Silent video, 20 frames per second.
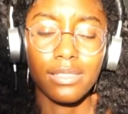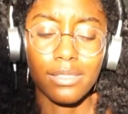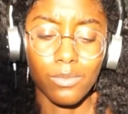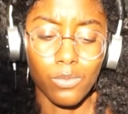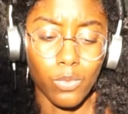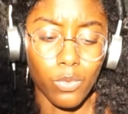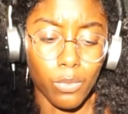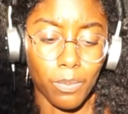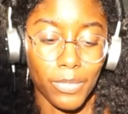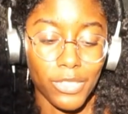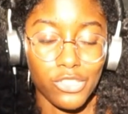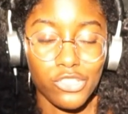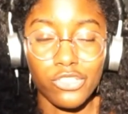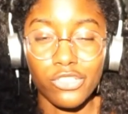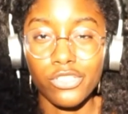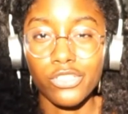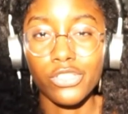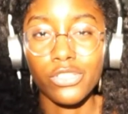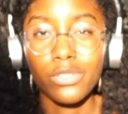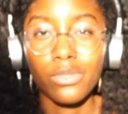will
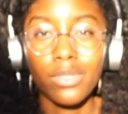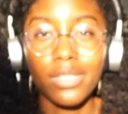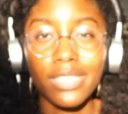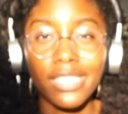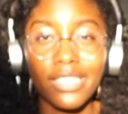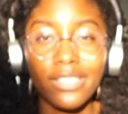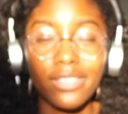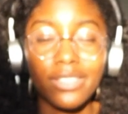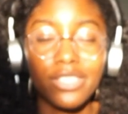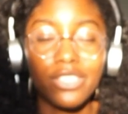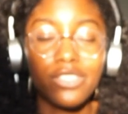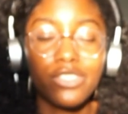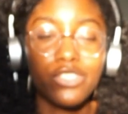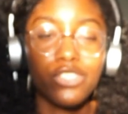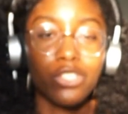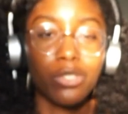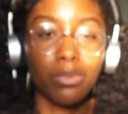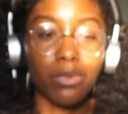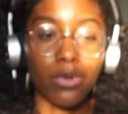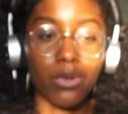push through on here on
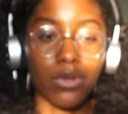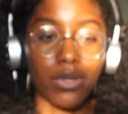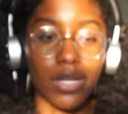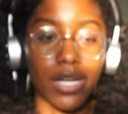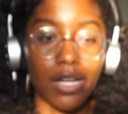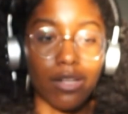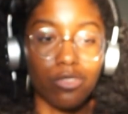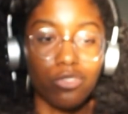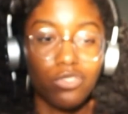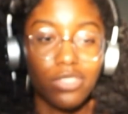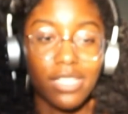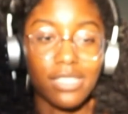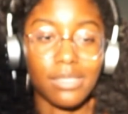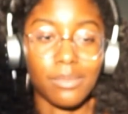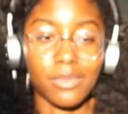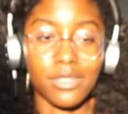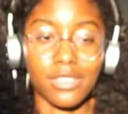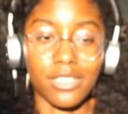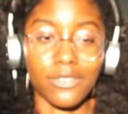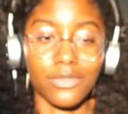YouTube, or I'll try
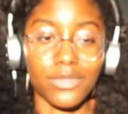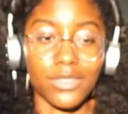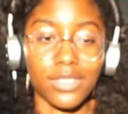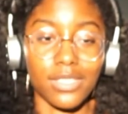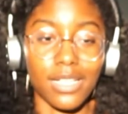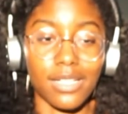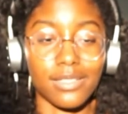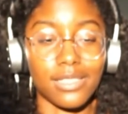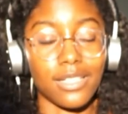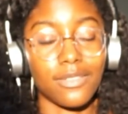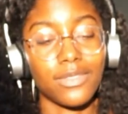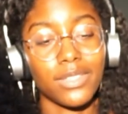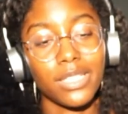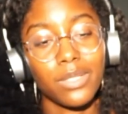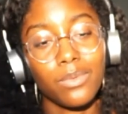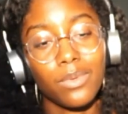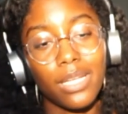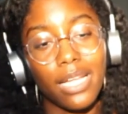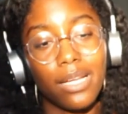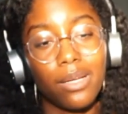something different. I
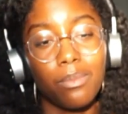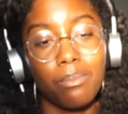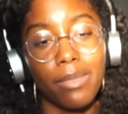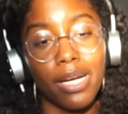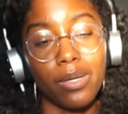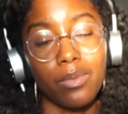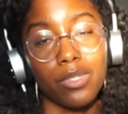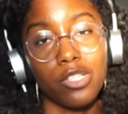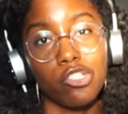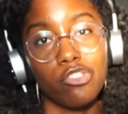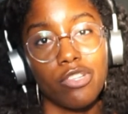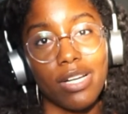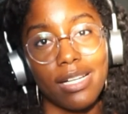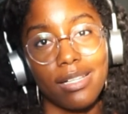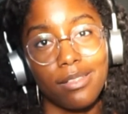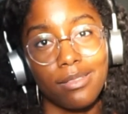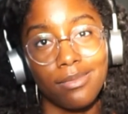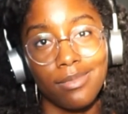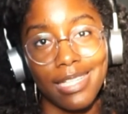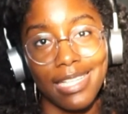definitely want, like, might want to
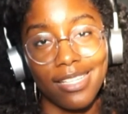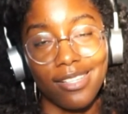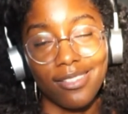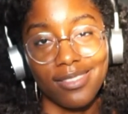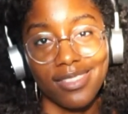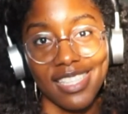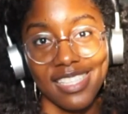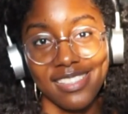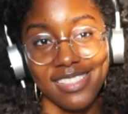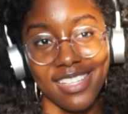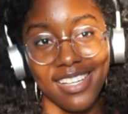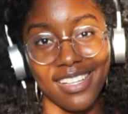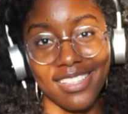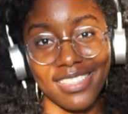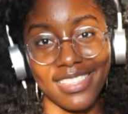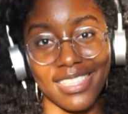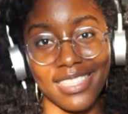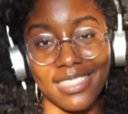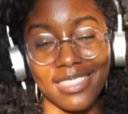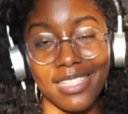try getting on
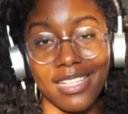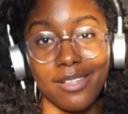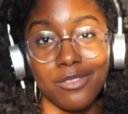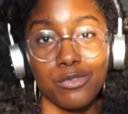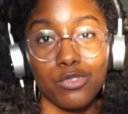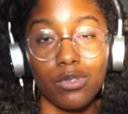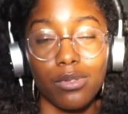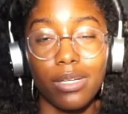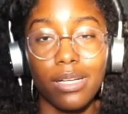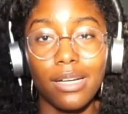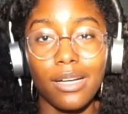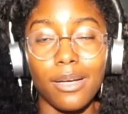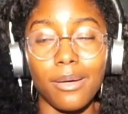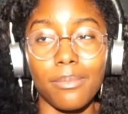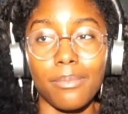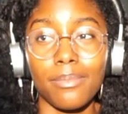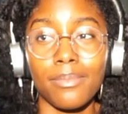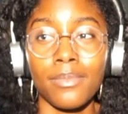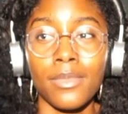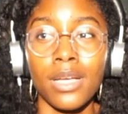TikTok, and
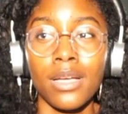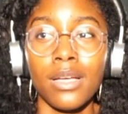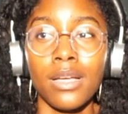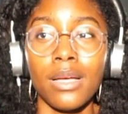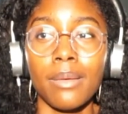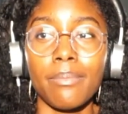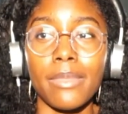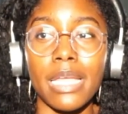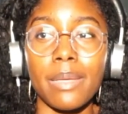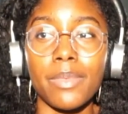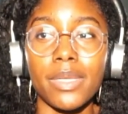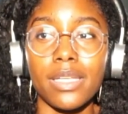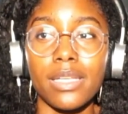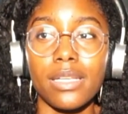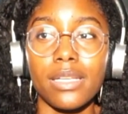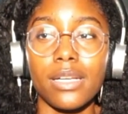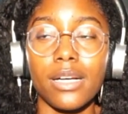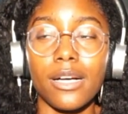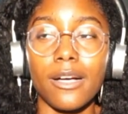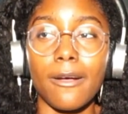um,
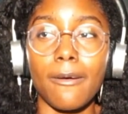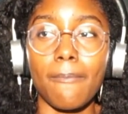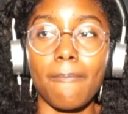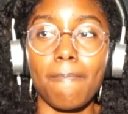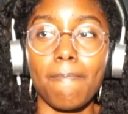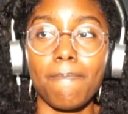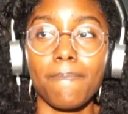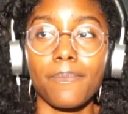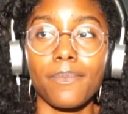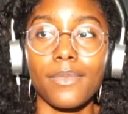maybe um,